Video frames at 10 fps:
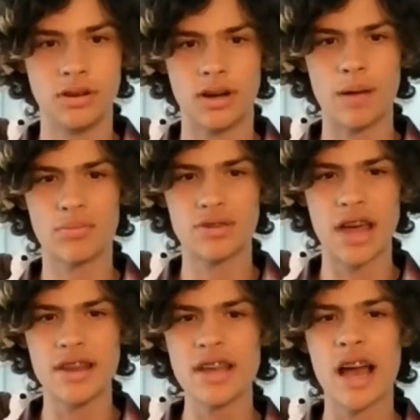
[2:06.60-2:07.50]
I'm
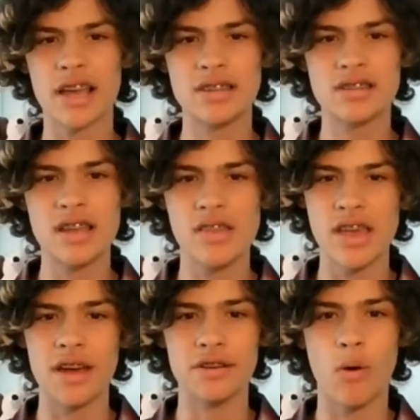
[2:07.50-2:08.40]
pretending I can see the
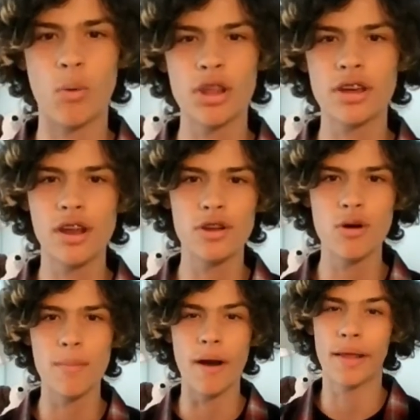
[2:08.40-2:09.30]
end. What are you gonna do
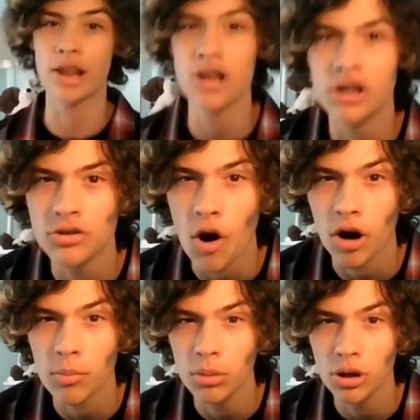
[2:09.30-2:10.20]
about it?
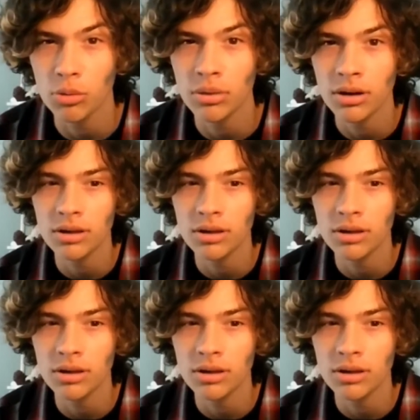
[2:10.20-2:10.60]
Dark Bloom.